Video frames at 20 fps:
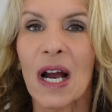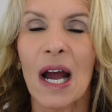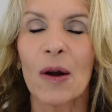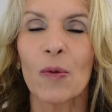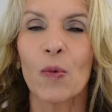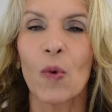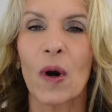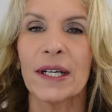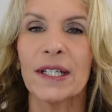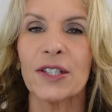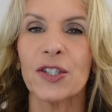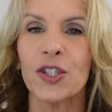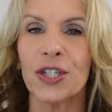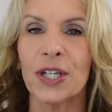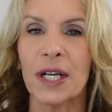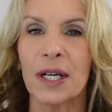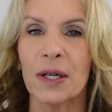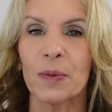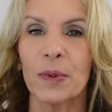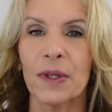I want to
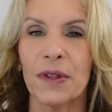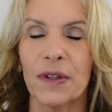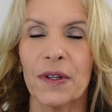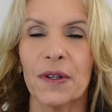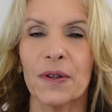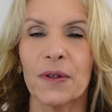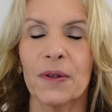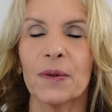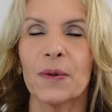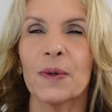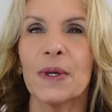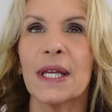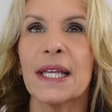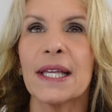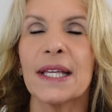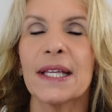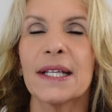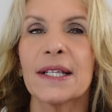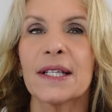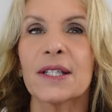share with you
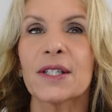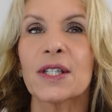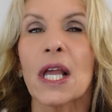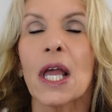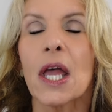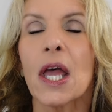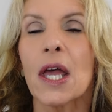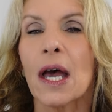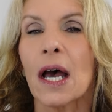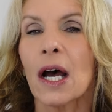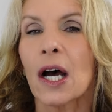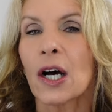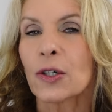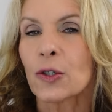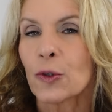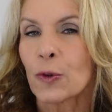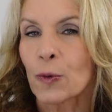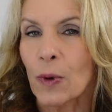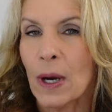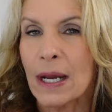is a
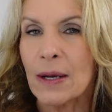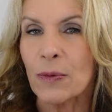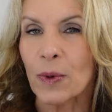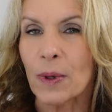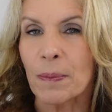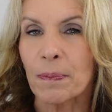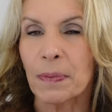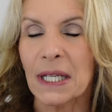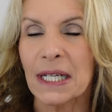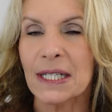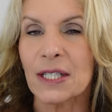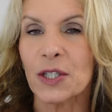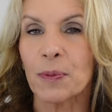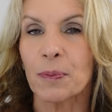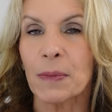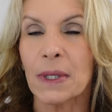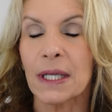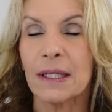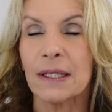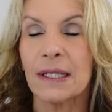great
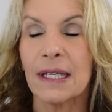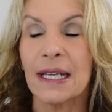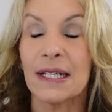replacement.